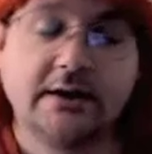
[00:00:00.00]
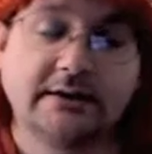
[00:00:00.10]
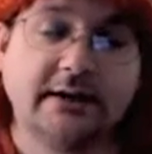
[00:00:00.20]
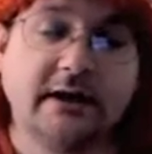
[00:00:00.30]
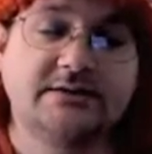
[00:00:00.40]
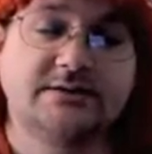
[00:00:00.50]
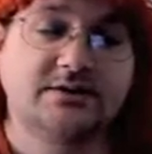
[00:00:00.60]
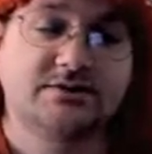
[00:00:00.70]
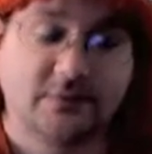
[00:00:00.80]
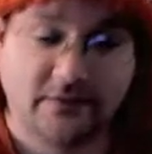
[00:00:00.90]
Today's
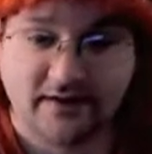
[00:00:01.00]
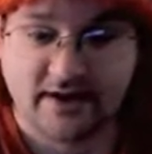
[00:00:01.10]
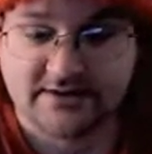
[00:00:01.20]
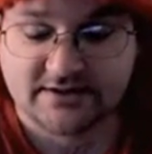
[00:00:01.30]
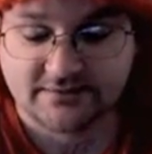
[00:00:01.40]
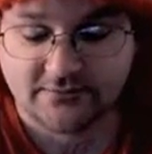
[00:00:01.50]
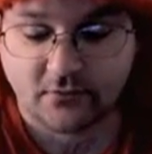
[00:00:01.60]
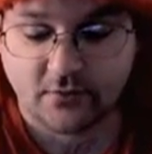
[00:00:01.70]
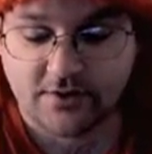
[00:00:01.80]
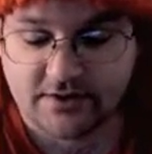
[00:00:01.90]
issue of the Fantastic
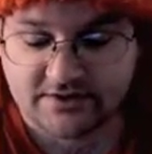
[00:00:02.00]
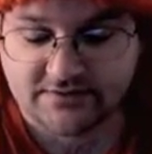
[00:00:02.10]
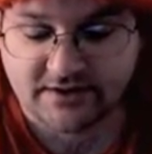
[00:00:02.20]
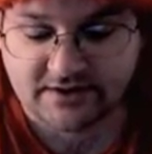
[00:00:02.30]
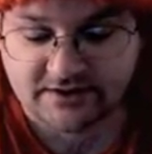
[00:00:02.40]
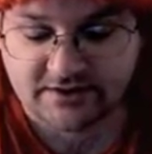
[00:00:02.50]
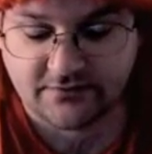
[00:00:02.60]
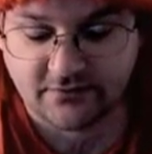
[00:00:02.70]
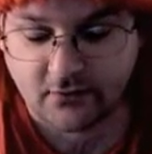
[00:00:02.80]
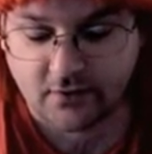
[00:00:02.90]
Four is Fantastic
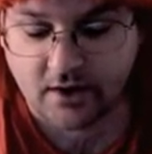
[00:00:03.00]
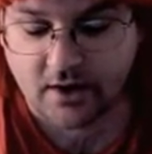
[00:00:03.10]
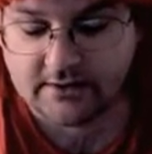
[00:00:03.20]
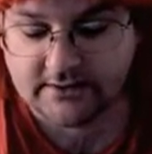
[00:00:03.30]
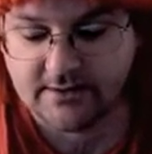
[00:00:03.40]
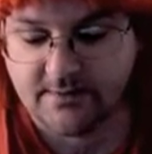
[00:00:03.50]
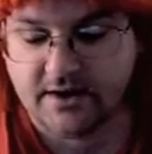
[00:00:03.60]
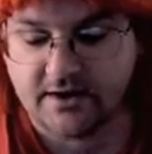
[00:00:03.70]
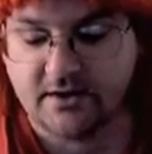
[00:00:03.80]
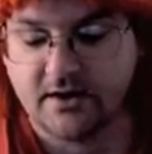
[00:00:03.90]
Four
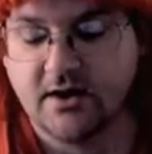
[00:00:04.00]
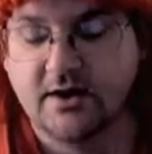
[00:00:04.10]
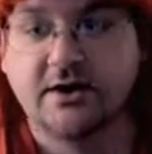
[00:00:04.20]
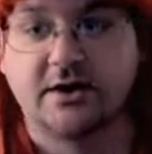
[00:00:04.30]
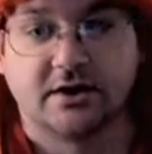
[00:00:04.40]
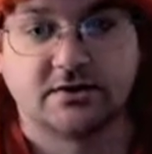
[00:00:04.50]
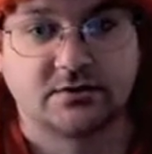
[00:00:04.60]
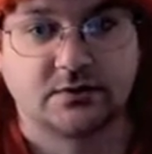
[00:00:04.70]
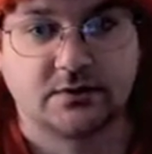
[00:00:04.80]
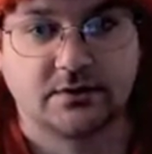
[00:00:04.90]
Unlimited,
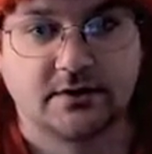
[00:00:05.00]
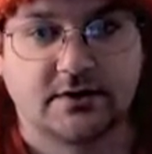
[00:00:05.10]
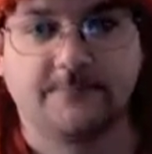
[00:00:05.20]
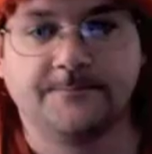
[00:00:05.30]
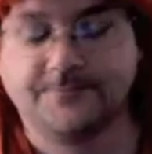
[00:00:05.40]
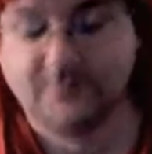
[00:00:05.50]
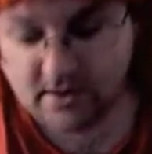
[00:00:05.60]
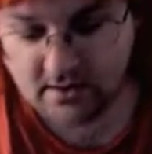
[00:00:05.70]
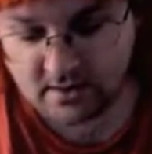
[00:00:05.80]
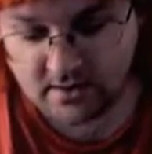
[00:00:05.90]
Issue 3.
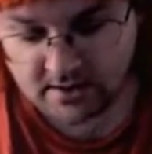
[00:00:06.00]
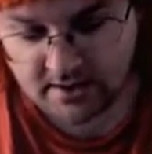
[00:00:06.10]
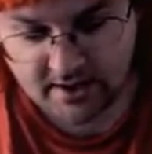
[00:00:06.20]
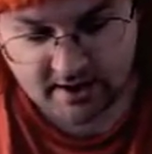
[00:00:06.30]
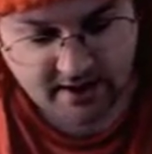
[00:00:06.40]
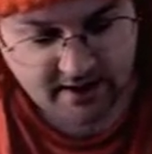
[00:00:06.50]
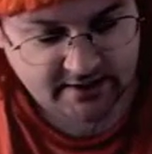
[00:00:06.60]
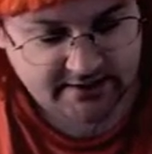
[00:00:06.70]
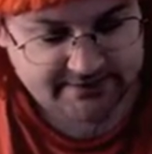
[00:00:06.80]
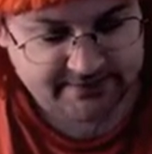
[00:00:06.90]

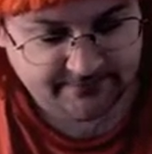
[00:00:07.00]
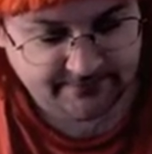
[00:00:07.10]
And